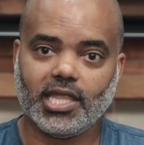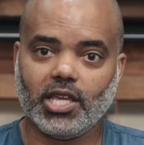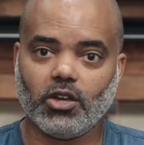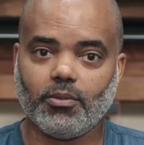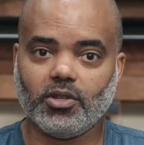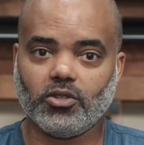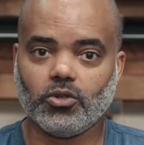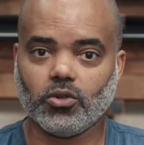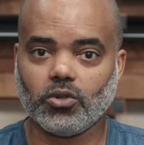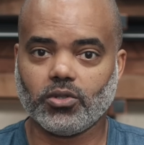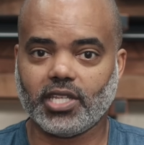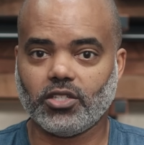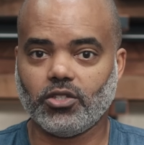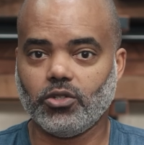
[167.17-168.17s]
They would be
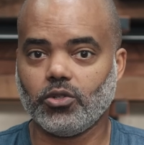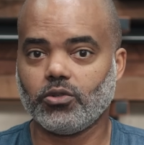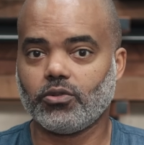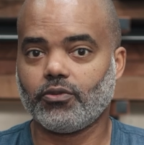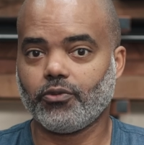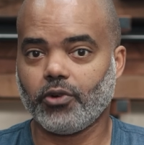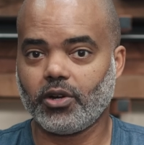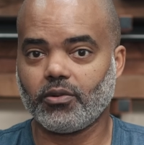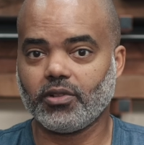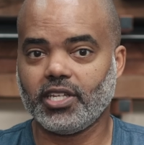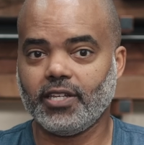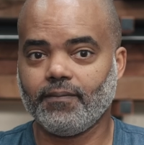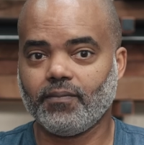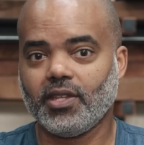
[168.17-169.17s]
tools that you use
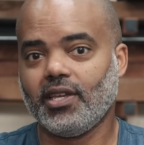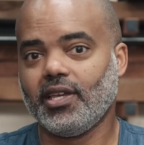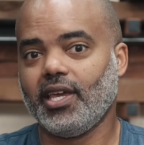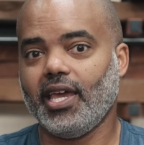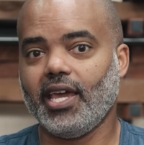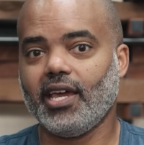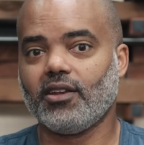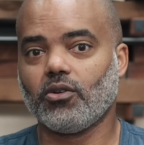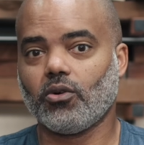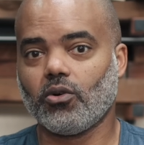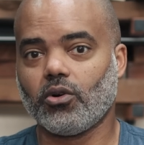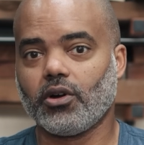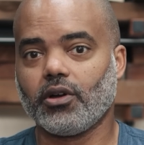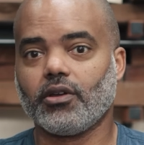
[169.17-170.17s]
frequently and
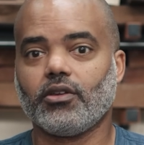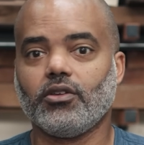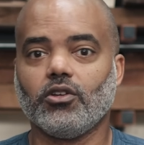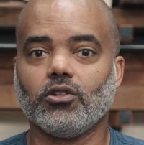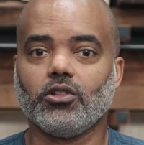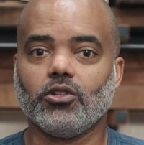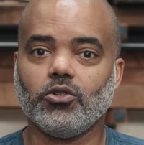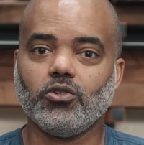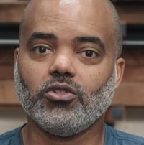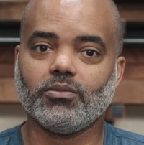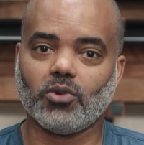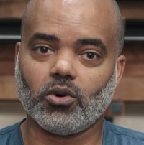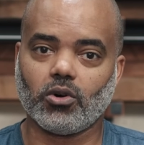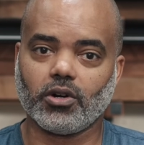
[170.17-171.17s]
or you'll
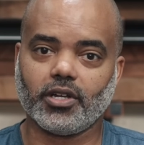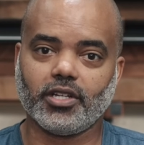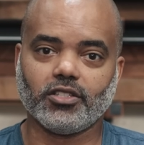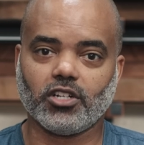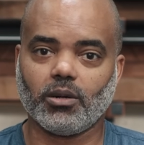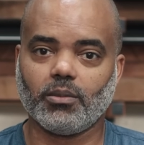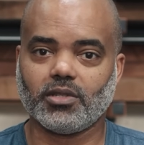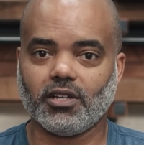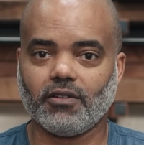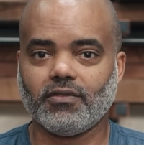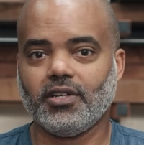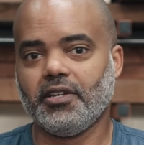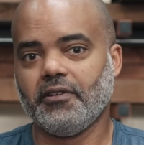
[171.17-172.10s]
lose more in terms of